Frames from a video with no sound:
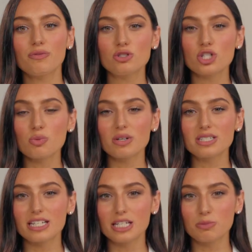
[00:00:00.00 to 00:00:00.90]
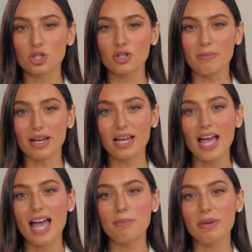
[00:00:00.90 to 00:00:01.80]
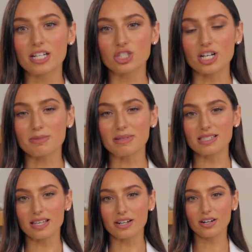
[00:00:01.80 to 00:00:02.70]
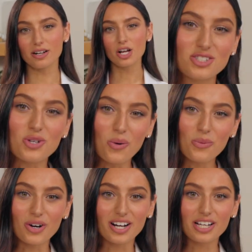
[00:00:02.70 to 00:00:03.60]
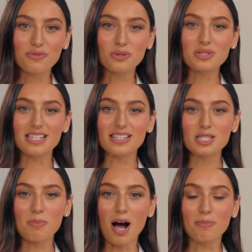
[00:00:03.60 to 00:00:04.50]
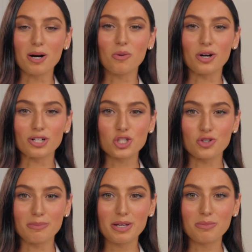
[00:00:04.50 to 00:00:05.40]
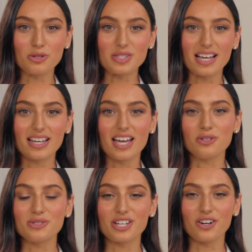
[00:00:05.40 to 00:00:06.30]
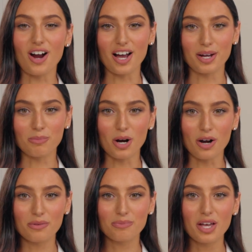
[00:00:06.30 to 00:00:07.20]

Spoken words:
you just want to keep streaming and make adjustments later. Don't worry if you see this pop-up while you're streaming music and using your IM Pro.